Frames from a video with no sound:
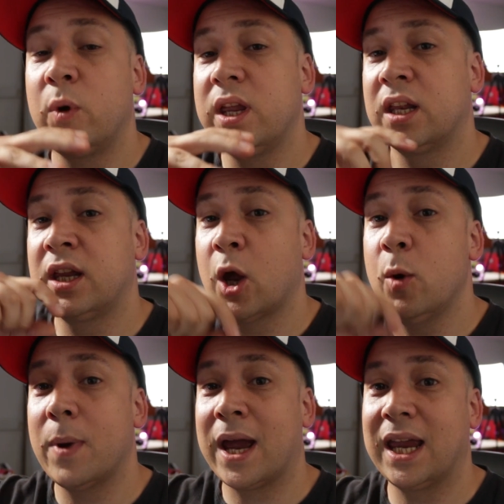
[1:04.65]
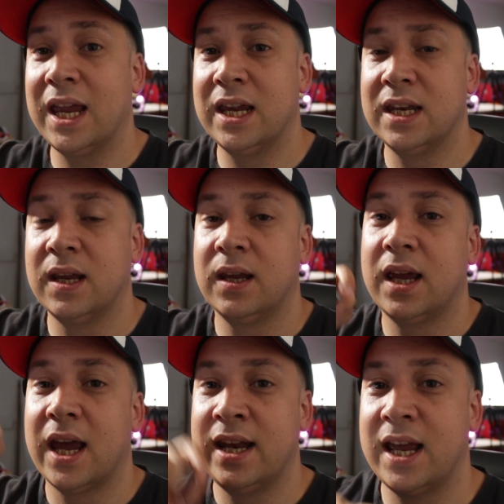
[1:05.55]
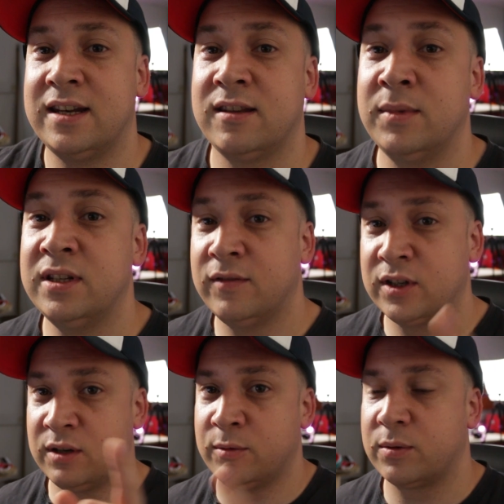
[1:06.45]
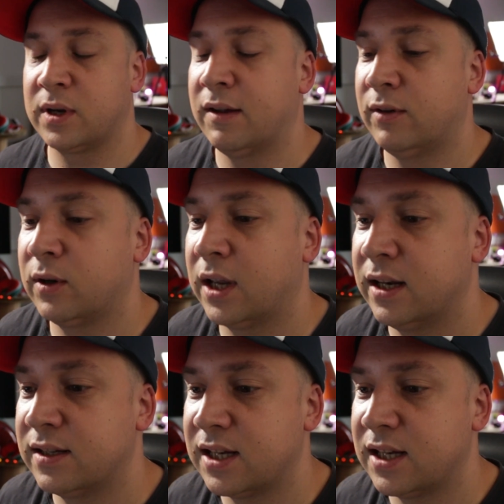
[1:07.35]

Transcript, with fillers: We can go back in and edit them individually, which we're gonna have a look at in a